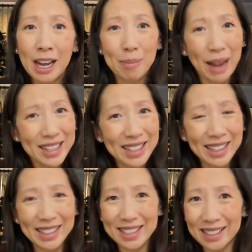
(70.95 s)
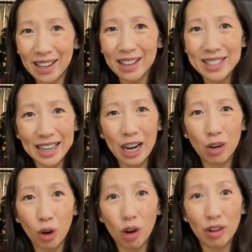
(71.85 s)
Masking is not
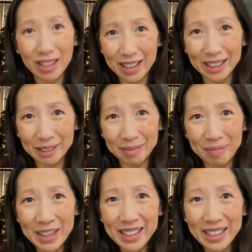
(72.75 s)
all or nothing.